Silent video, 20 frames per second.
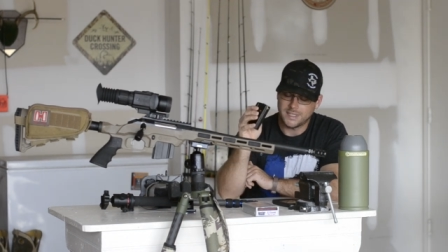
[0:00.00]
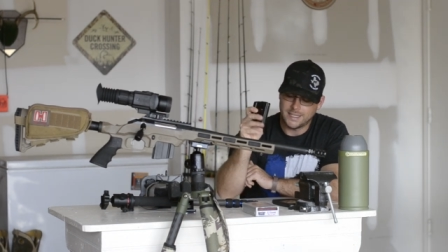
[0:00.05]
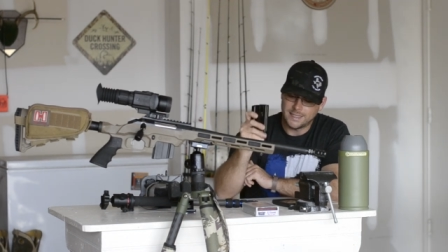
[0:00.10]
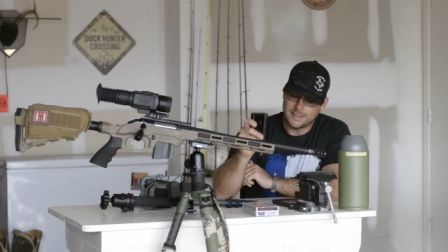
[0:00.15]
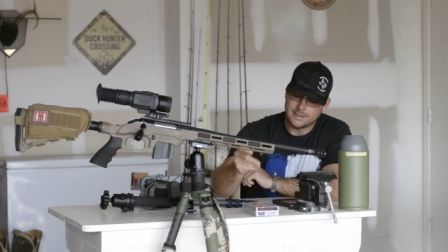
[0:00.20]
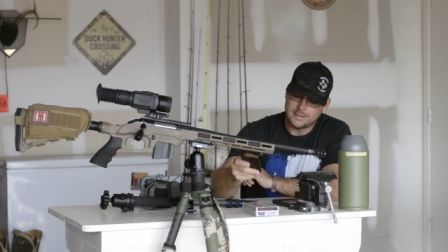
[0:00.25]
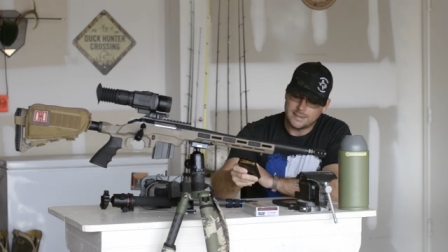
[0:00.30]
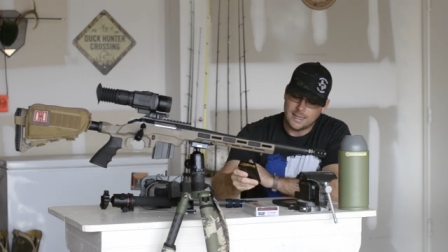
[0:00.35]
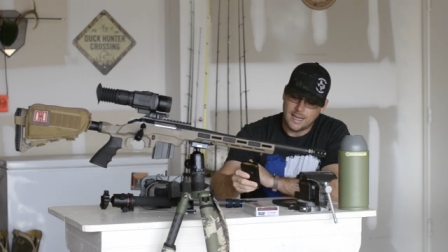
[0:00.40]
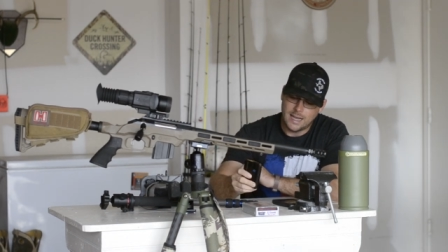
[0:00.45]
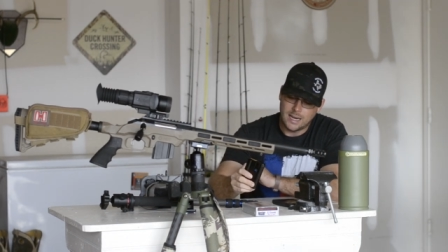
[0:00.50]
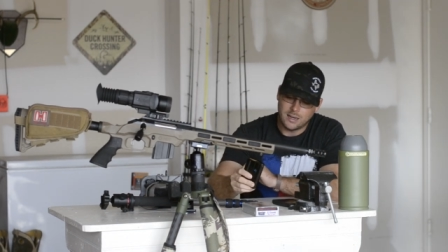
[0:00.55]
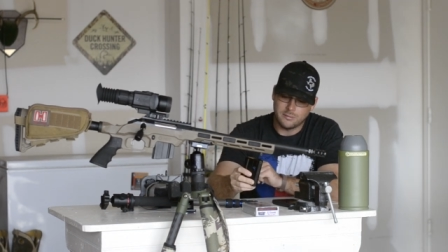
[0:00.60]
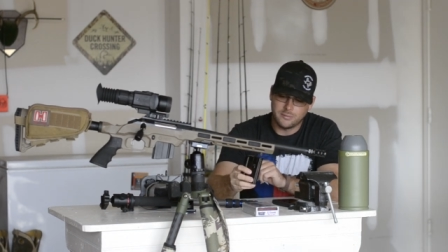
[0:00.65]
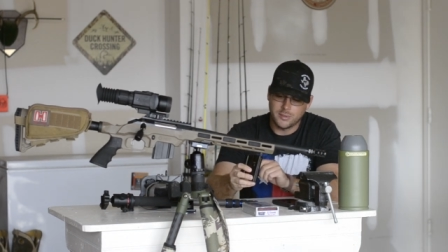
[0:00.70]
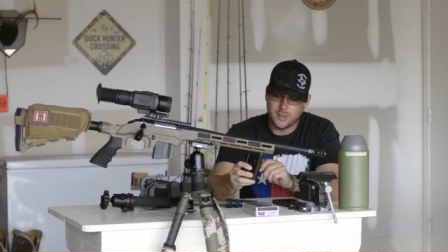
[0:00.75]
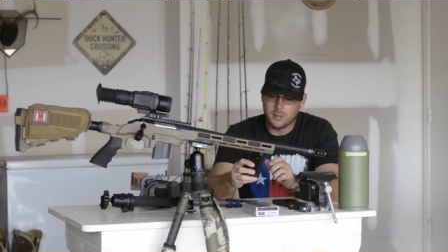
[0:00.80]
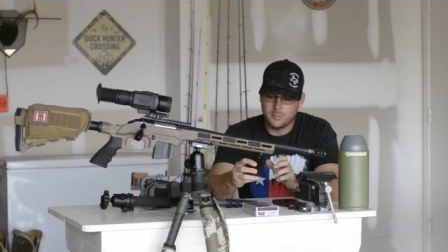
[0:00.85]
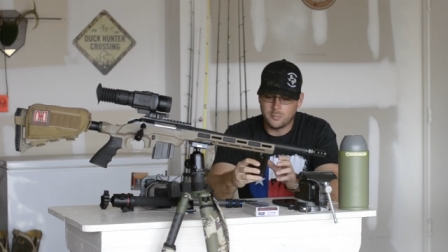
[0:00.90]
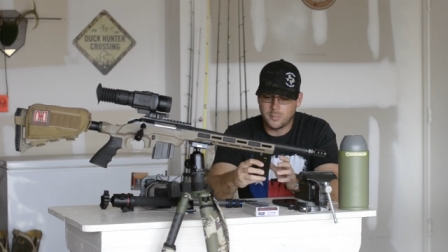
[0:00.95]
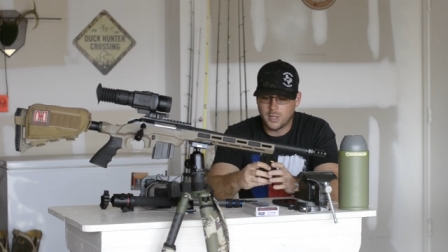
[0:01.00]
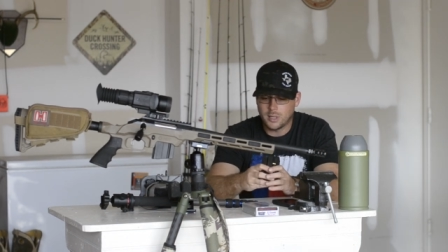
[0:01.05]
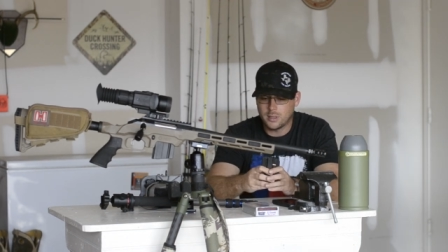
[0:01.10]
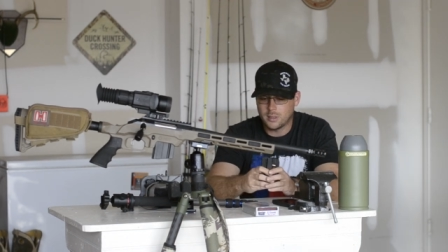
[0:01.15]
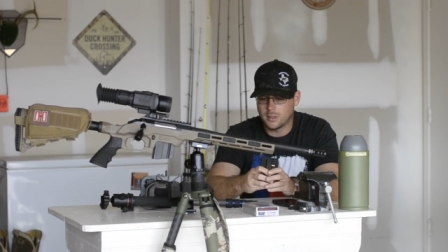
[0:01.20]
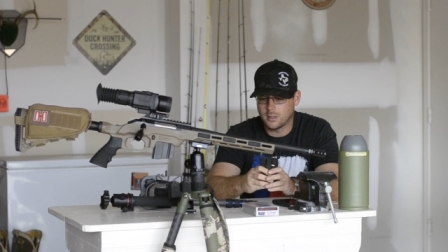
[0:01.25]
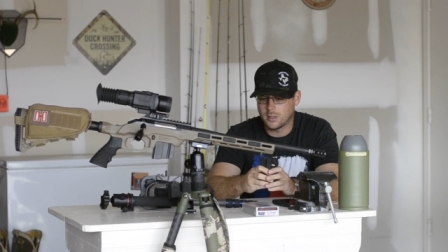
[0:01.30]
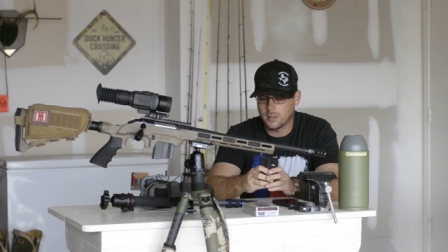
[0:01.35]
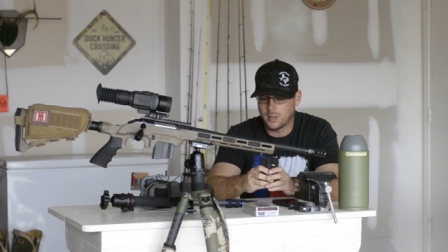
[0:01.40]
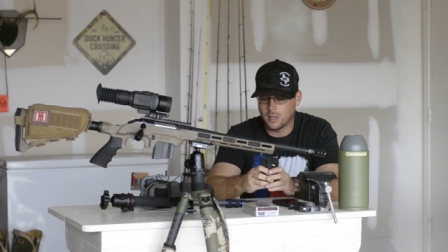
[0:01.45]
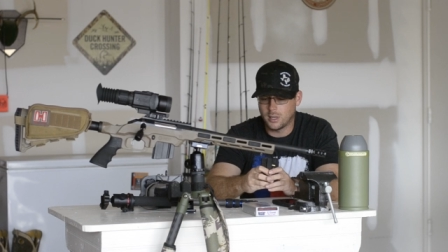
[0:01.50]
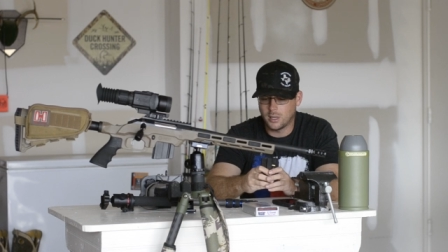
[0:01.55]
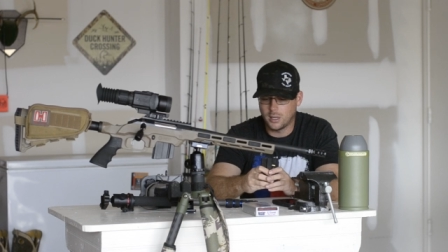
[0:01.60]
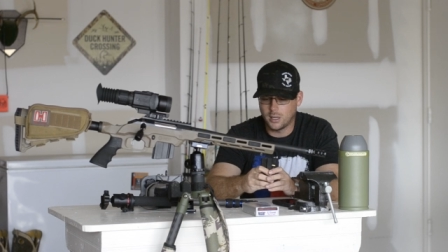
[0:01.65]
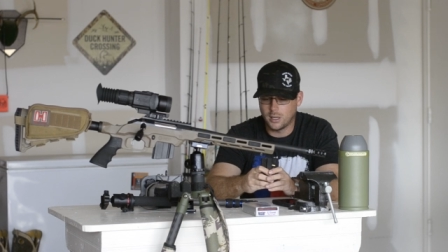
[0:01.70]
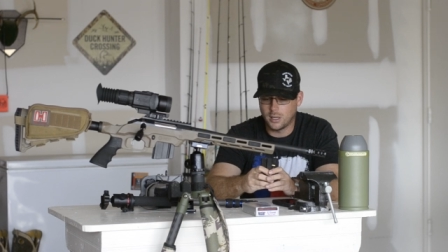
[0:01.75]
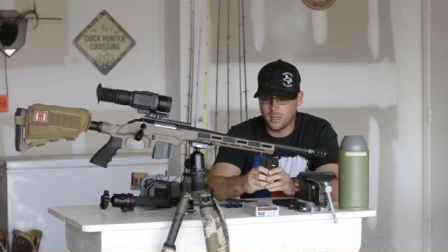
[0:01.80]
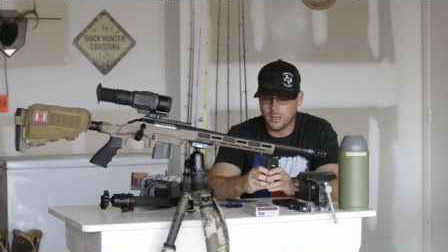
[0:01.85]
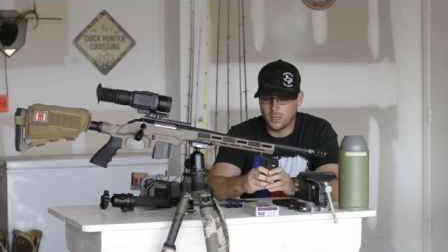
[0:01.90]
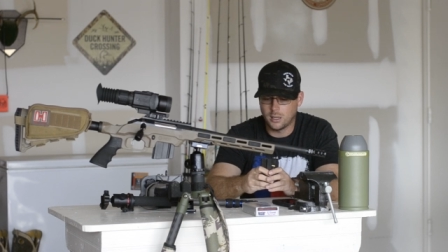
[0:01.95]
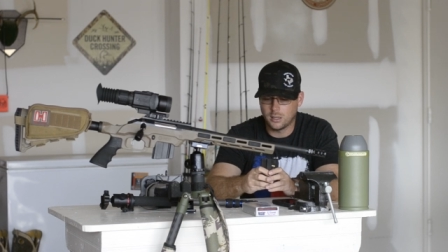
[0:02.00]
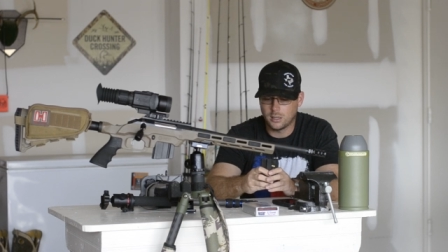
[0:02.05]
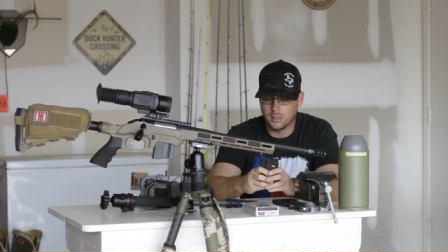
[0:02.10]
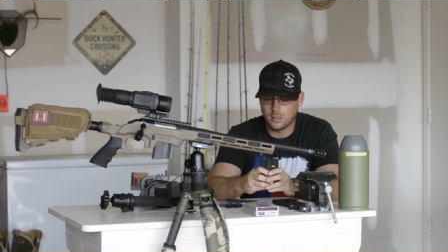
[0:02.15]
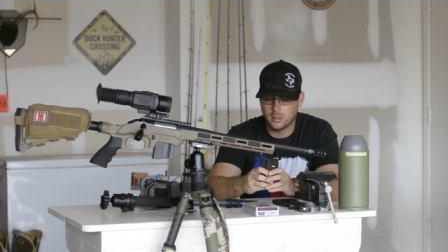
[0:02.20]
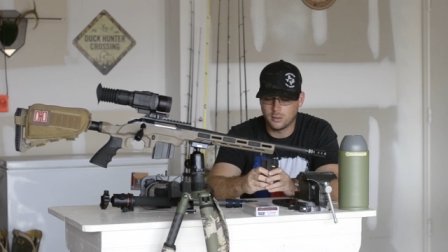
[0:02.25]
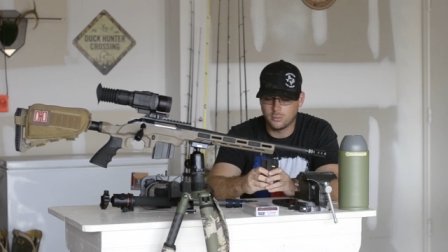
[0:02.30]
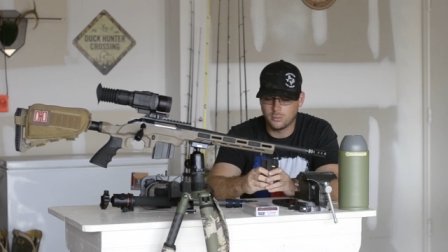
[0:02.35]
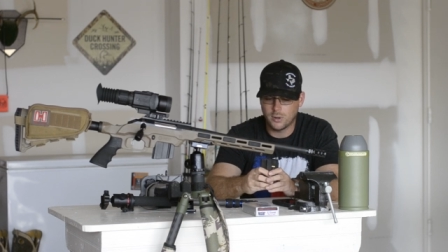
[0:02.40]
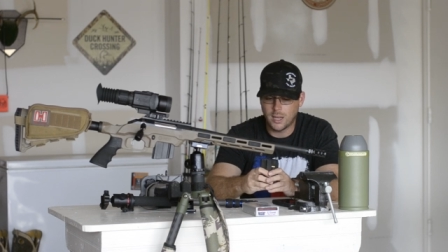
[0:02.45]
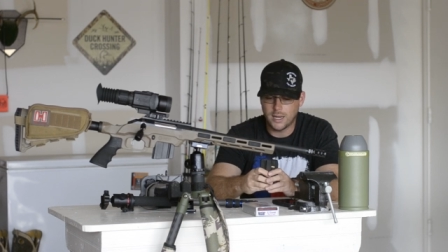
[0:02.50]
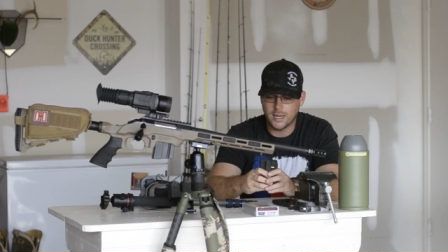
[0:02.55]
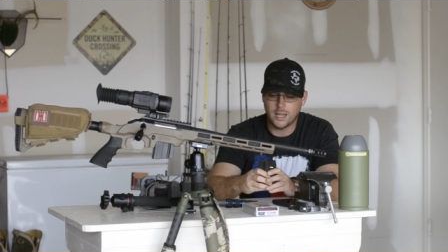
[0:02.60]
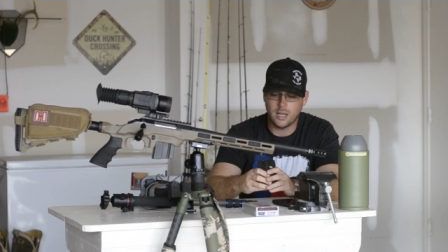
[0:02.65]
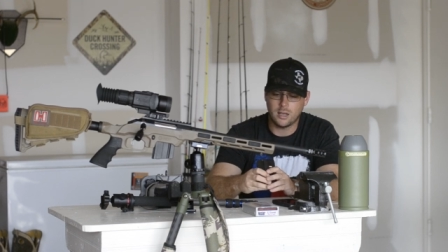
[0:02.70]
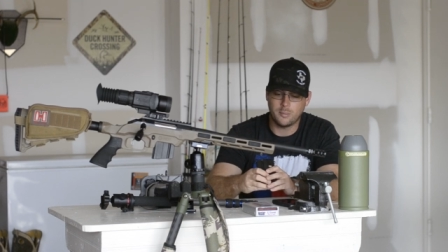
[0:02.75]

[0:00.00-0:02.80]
As far as inside of them, uh,